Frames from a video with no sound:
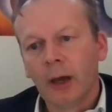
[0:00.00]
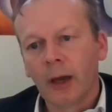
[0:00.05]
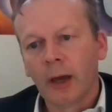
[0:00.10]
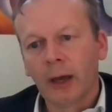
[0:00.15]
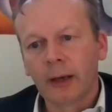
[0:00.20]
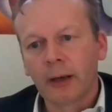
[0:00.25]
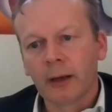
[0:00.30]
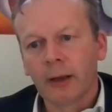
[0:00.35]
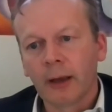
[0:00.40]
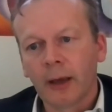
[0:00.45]

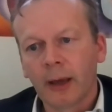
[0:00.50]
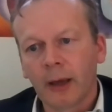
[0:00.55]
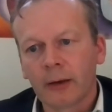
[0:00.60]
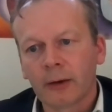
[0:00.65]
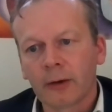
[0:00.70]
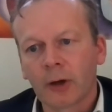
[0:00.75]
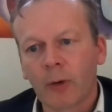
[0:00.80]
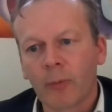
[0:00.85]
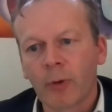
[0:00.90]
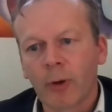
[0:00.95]

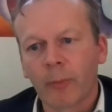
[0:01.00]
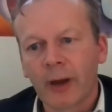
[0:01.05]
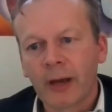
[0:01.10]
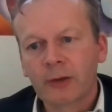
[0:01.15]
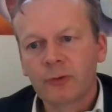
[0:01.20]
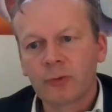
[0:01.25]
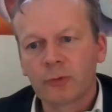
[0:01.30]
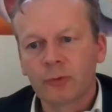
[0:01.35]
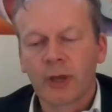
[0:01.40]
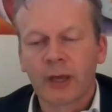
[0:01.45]
And coming
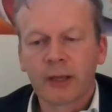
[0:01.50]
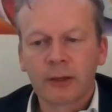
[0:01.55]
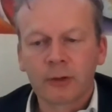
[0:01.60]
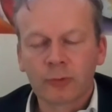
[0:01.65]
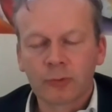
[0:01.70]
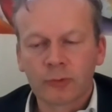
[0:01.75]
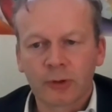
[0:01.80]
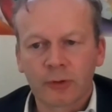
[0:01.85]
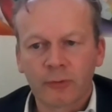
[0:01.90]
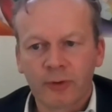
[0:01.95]
back to
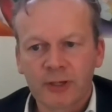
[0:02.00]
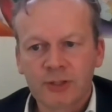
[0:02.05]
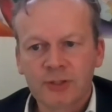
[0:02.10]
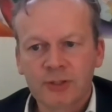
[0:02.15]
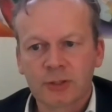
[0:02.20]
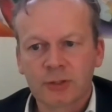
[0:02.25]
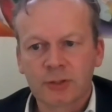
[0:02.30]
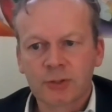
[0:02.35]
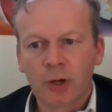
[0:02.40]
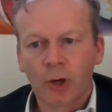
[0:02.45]
the
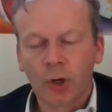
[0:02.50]
questions